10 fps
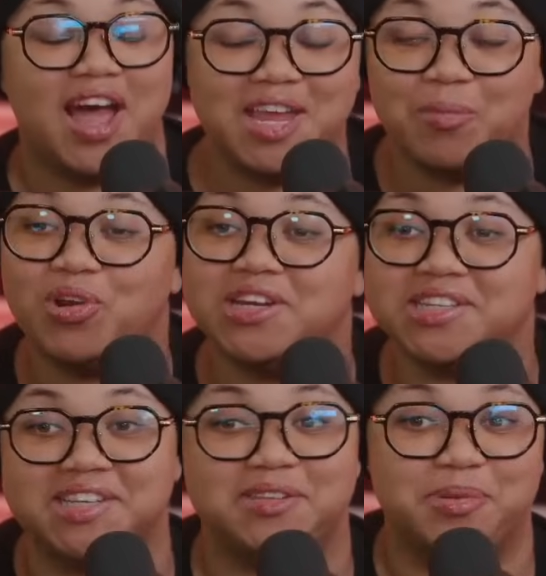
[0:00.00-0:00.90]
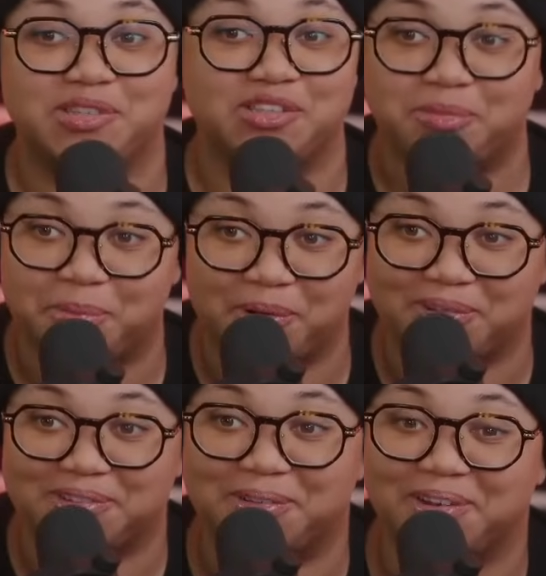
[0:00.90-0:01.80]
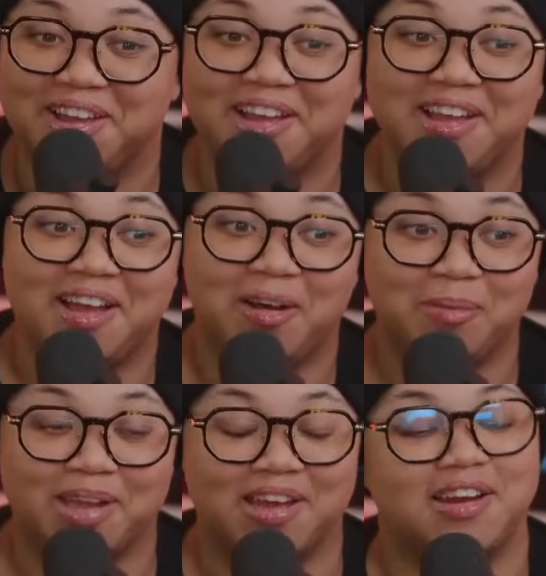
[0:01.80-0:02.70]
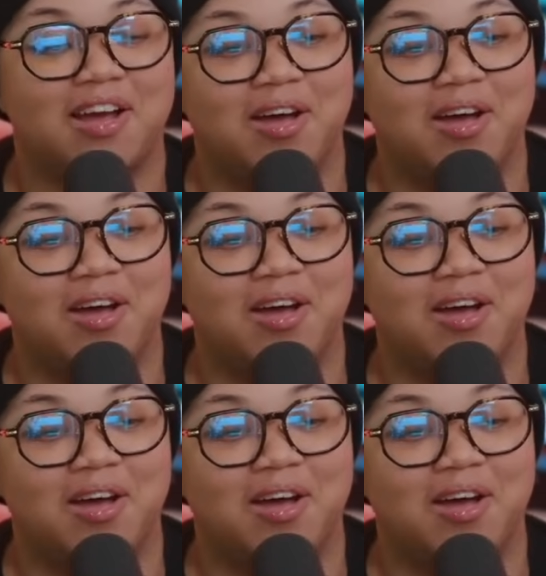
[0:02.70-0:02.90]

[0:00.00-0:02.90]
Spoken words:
I keep wanting to say the business proposal. Oh my god,